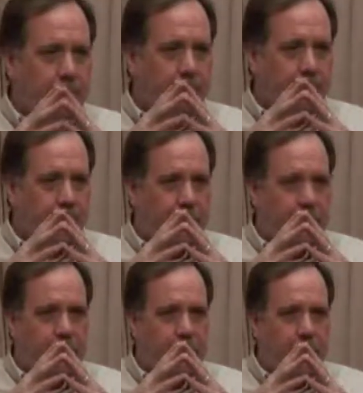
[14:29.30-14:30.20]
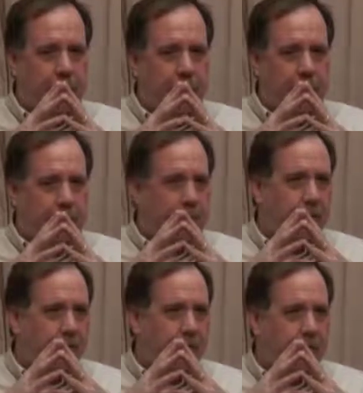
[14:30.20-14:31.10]
Uh, training, uh,
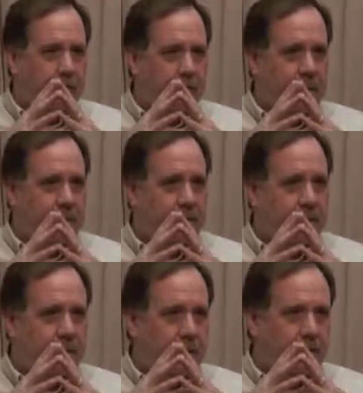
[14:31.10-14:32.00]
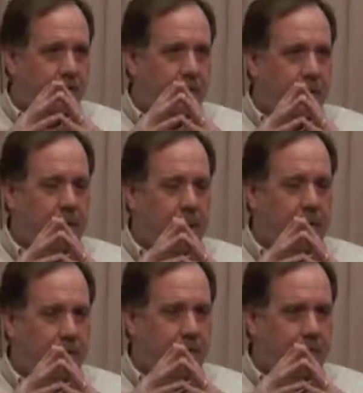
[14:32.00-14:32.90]
aircraft maintenance training, and I and I
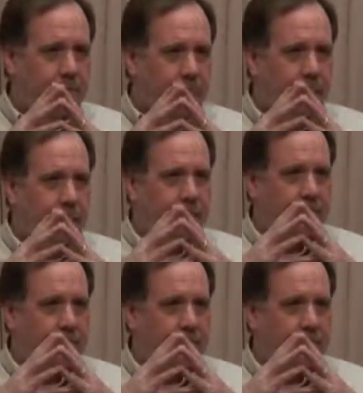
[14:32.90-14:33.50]
registered for that.